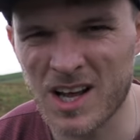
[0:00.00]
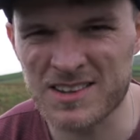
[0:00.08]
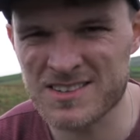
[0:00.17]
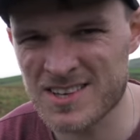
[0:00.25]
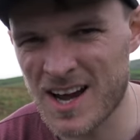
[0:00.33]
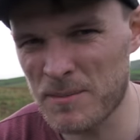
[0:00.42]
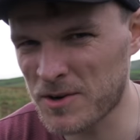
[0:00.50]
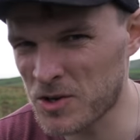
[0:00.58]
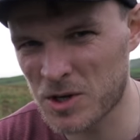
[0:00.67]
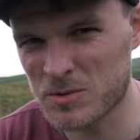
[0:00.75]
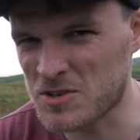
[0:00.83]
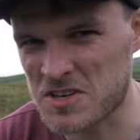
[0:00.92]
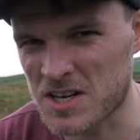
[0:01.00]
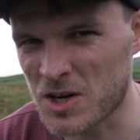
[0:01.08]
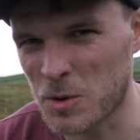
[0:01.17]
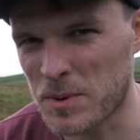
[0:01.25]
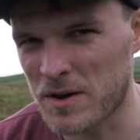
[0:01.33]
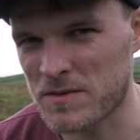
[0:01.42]
at the time I thought it was just a
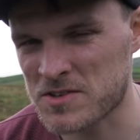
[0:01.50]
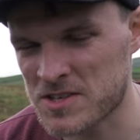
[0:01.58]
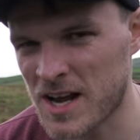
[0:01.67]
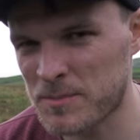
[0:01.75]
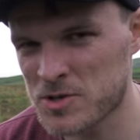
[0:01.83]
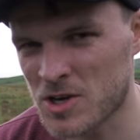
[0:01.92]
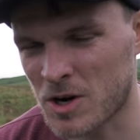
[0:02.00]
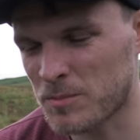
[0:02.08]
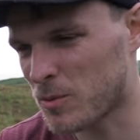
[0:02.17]
little bit of a snapshot,